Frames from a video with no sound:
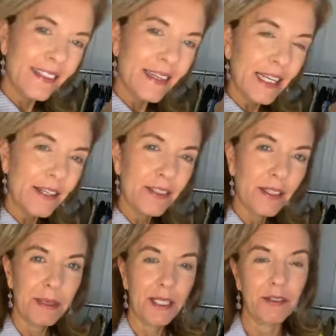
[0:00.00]
it's a little got a
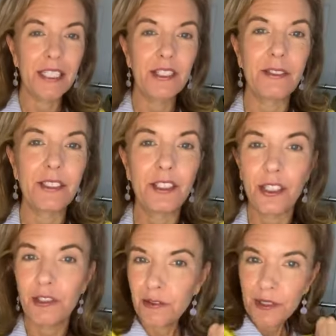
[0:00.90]
little bit of green to it.
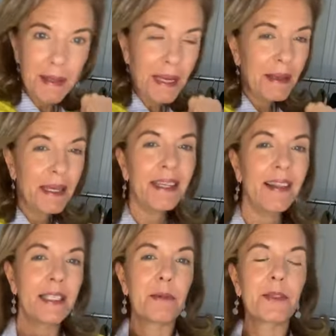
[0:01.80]
Chartreuse, maybe?
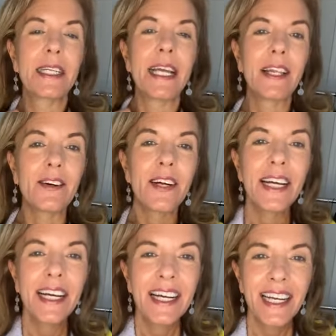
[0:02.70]
I think it's mostly
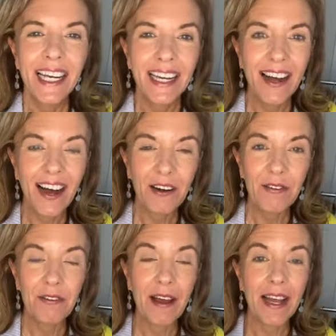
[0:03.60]
yellow in
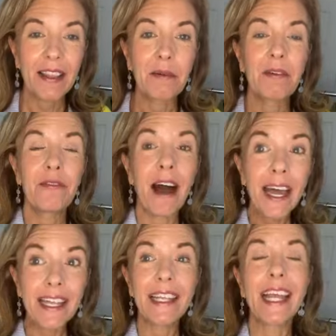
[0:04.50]
honor of the fact that we
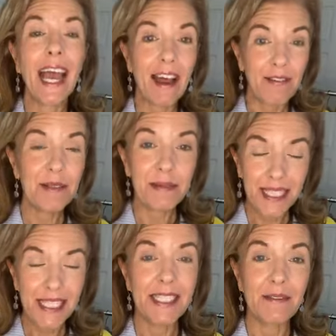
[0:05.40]
finally have
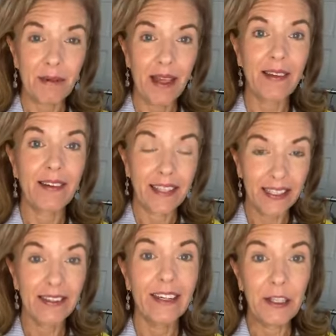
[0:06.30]
some decent weather
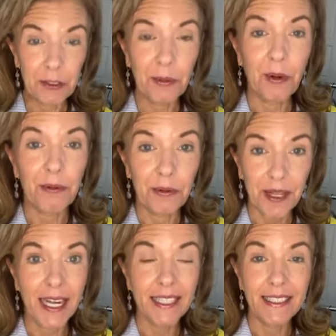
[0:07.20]
here in Newport,
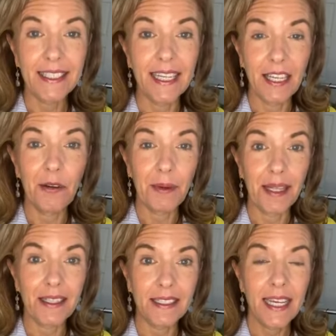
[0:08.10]
Rhode Island, and in
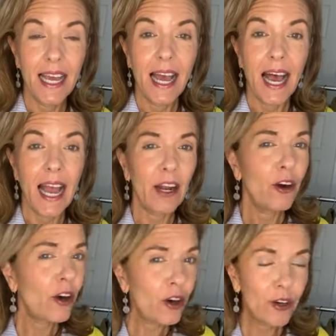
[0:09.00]
New England.
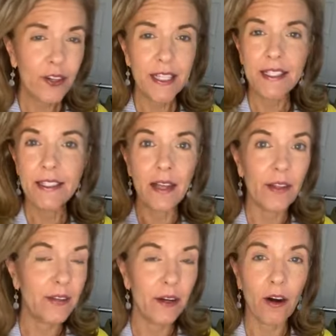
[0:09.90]
I heard that
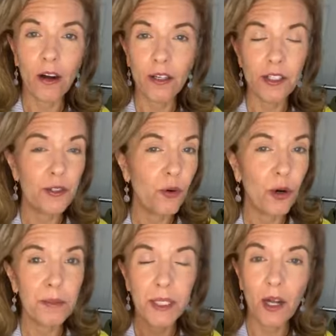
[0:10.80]
that there are
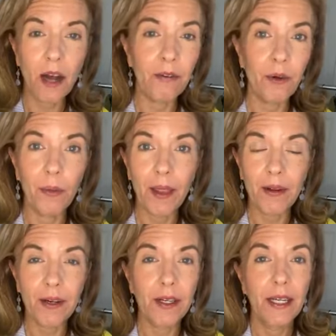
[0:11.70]
storms and awful
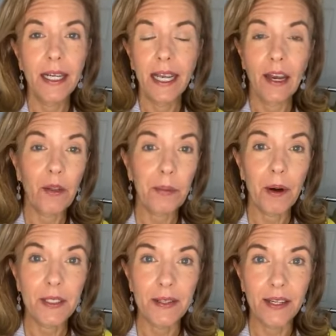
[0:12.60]
weather in other
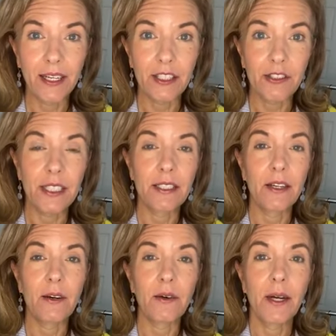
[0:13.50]
parts of the country.
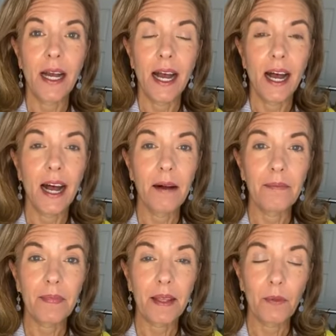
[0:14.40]
So
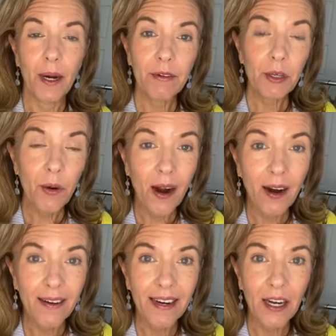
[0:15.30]
um, wherever you
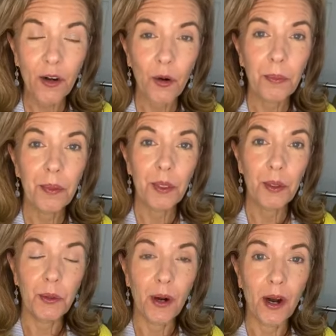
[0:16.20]
are, I hope
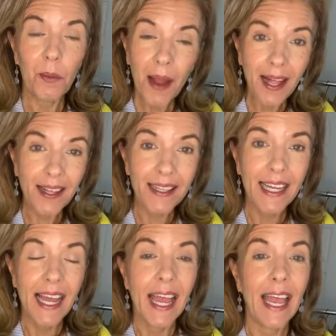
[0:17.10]
you are
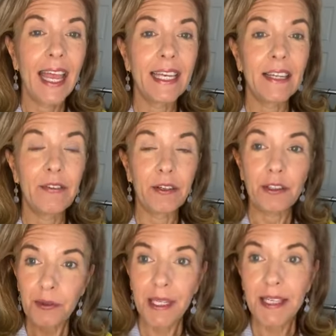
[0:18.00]
well. And if
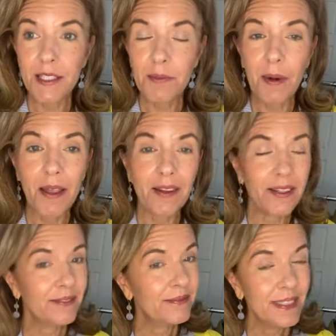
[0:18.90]
you're enjoying this
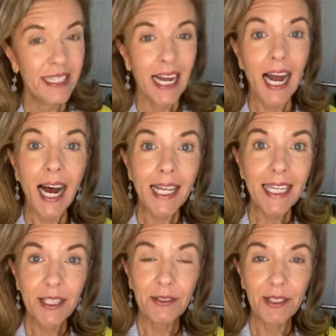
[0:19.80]
weather,
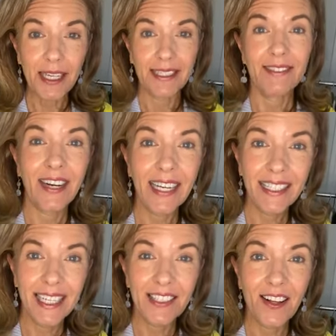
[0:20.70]
Alleluia,
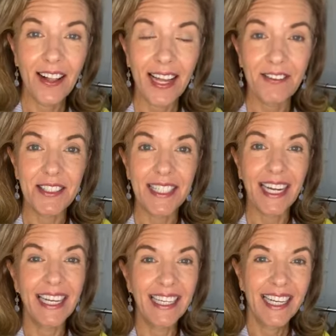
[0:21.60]
right? That's all I have to say.